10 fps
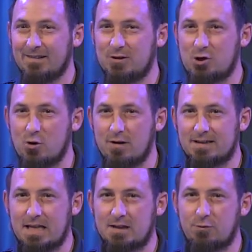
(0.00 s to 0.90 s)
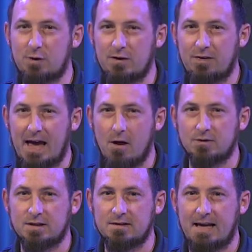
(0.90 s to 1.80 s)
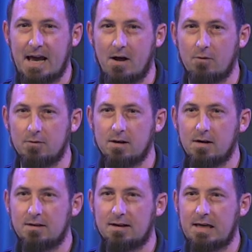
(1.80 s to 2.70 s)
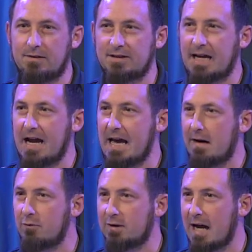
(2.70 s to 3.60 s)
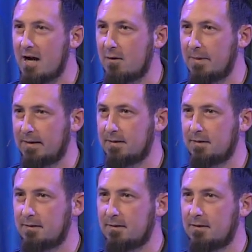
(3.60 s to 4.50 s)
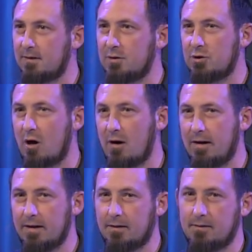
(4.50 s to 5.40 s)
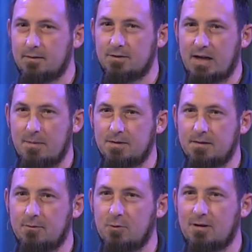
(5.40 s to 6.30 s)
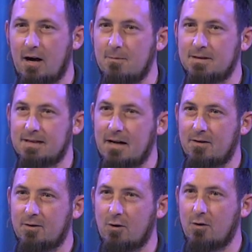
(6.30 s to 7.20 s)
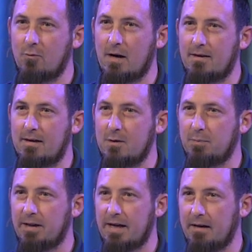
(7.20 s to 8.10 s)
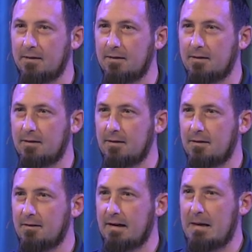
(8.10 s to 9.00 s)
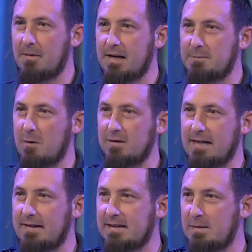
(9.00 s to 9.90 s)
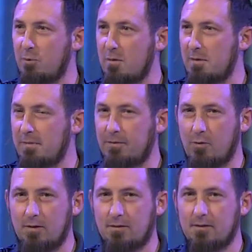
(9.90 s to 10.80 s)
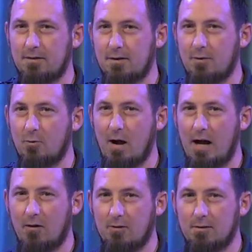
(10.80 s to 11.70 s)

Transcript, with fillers: Judah sends 3,000 down to get this guy out of retirement. Sorry, Samson, retirement's not going to go the way that you planned. Anybody experienced that disappointment before? Wow.